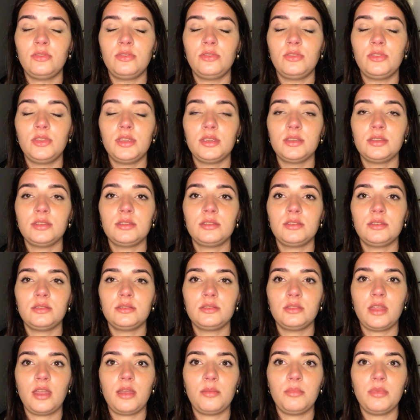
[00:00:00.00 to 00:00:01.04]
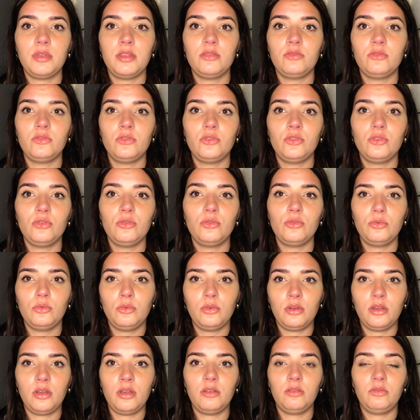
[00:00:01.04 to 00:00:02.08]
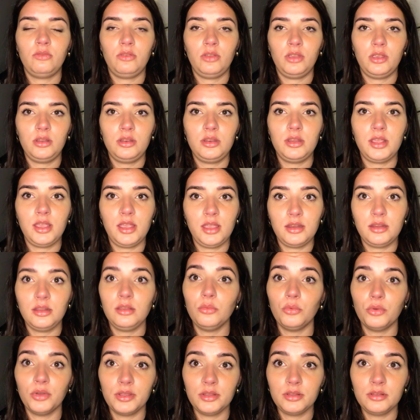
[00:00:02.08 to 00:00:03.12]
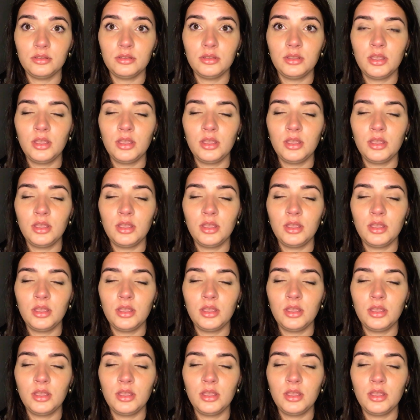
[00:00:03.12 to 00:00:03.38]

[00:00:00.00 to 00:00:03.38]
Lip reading: This is not meant to offend anyone.